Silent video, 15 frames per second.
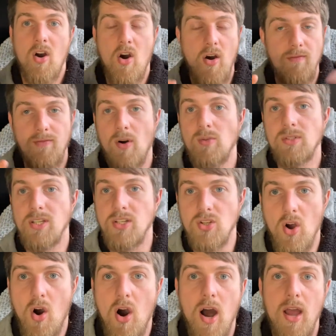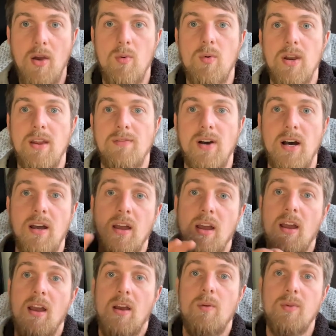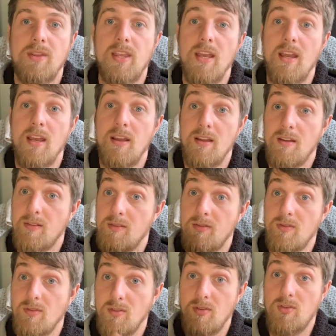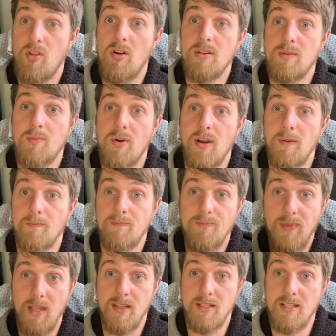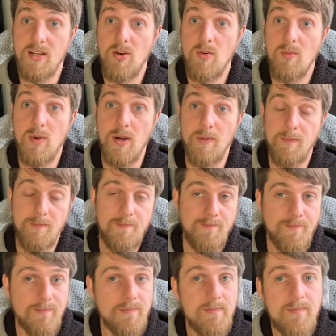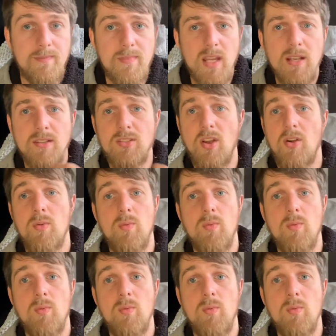voltage high or whatever with the clock spring in the steering wheel. So